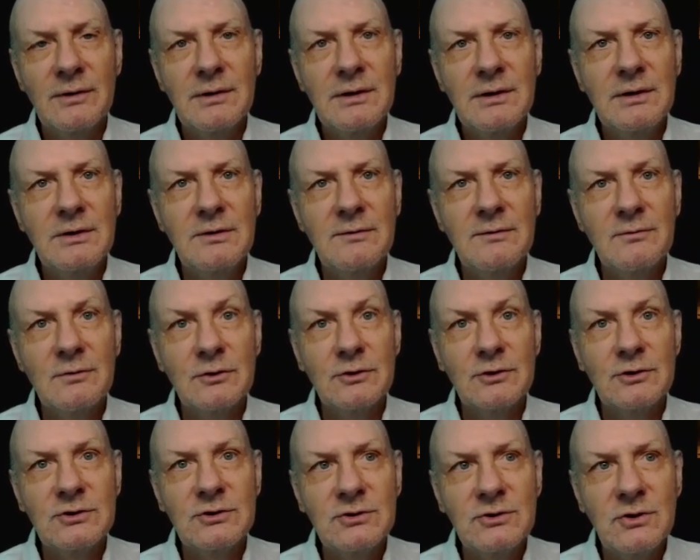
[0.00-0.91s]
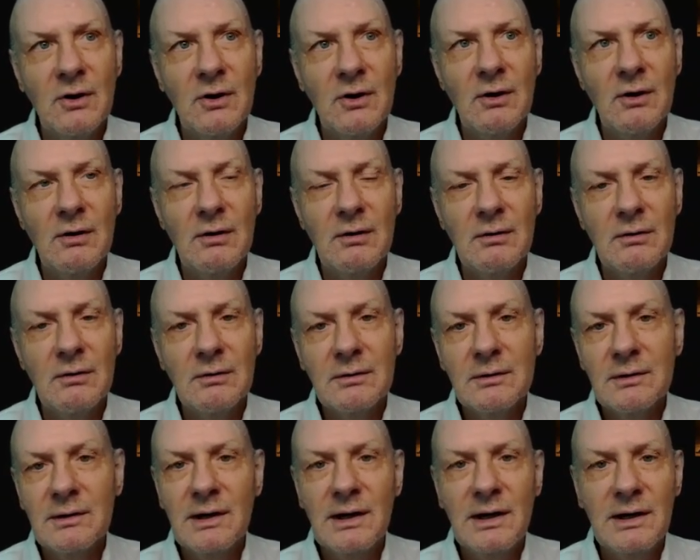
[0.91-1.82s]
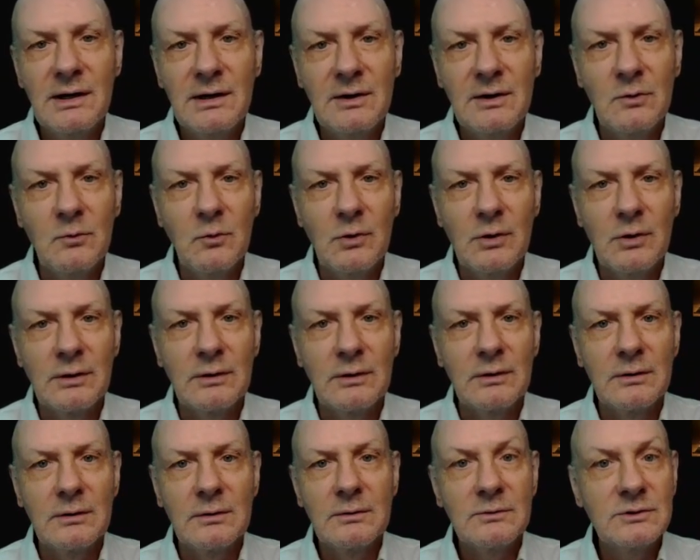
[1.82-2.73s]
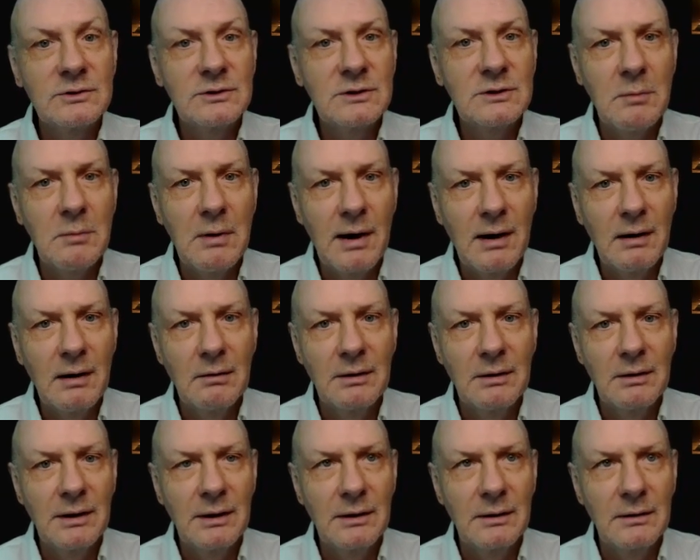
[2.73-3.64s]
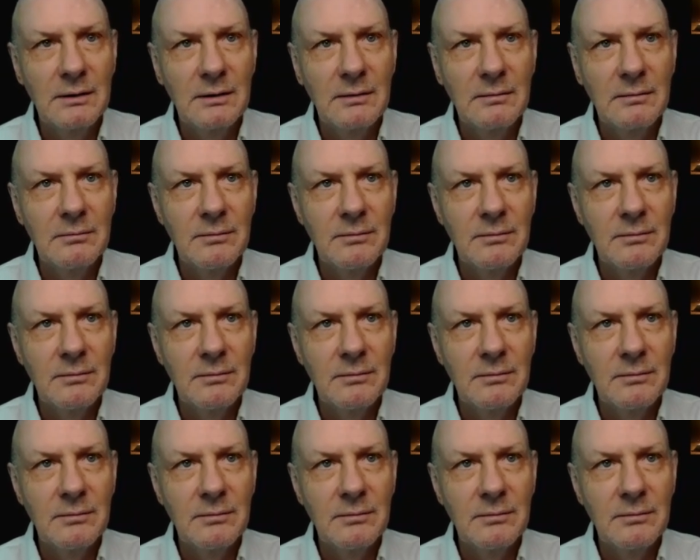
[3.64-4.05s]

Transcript: he never saw anyone smile at him.